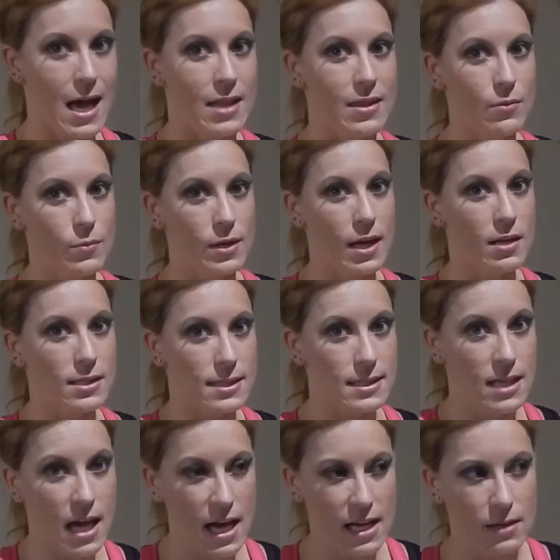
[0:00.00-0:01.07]
I then went
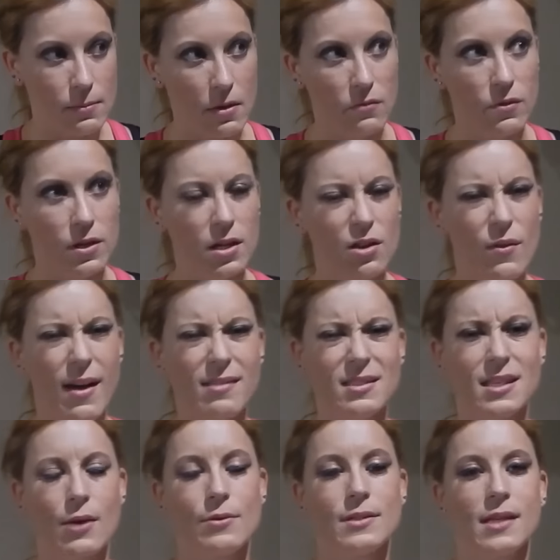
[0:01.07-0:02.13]
outside. My video
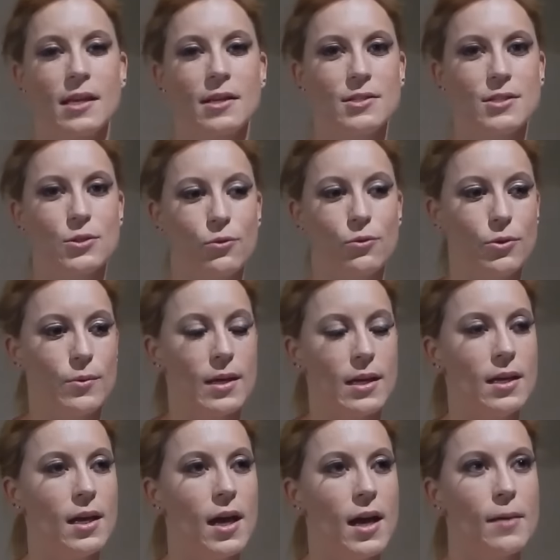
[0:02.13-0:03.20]
outside was kind of screwy.